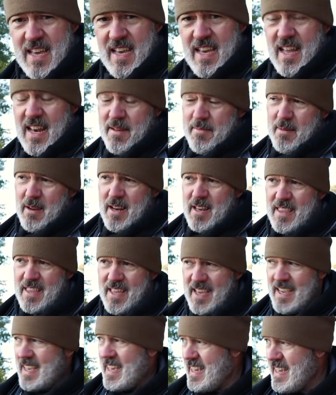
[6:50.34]
and I'm gonna
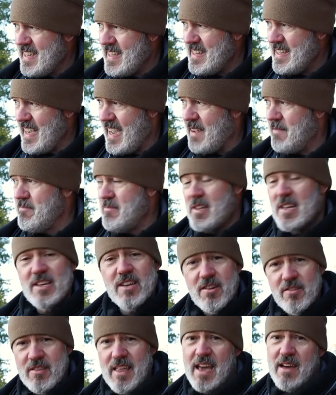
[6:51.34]
think, yeah, you
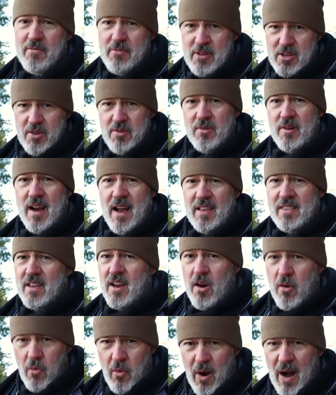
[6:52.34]
knew that when you were out
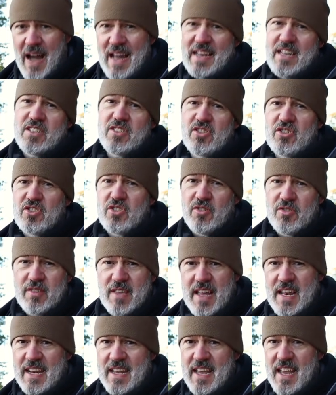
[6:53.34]
there, why did you shoot
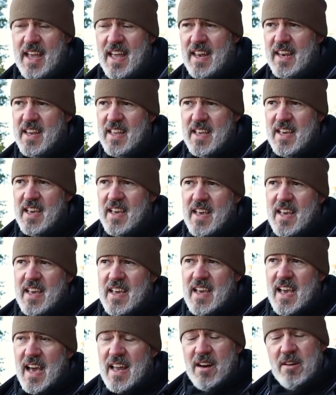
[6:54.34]
that again?
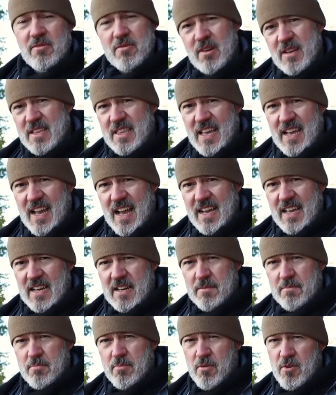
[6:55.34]
I don't really think I can
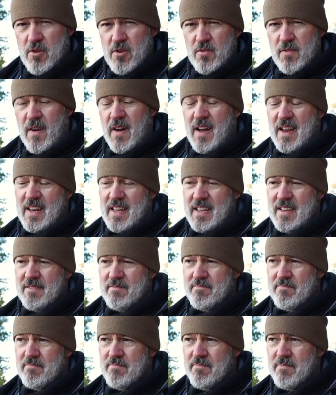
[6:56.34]
improve on it,
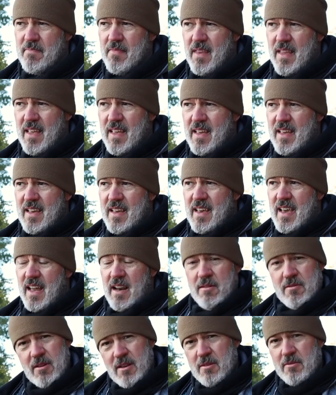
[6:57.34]

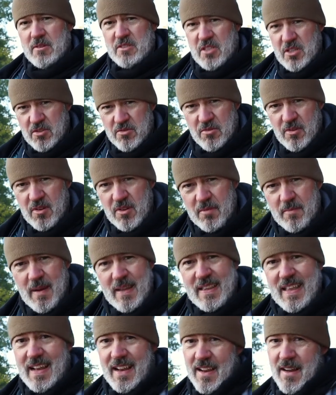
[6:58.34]
and I really wasn't thrilled
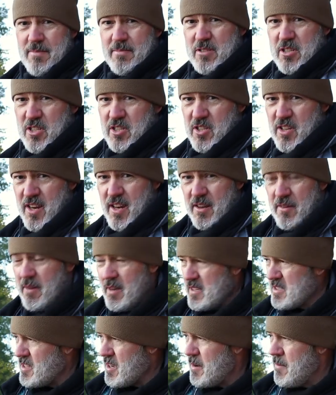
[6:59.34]
about that composition
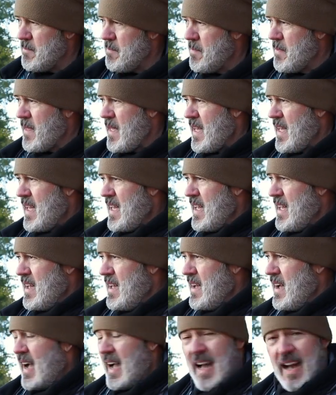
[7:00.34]
anyway. So
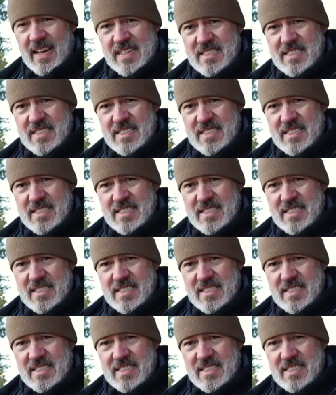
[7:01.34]
I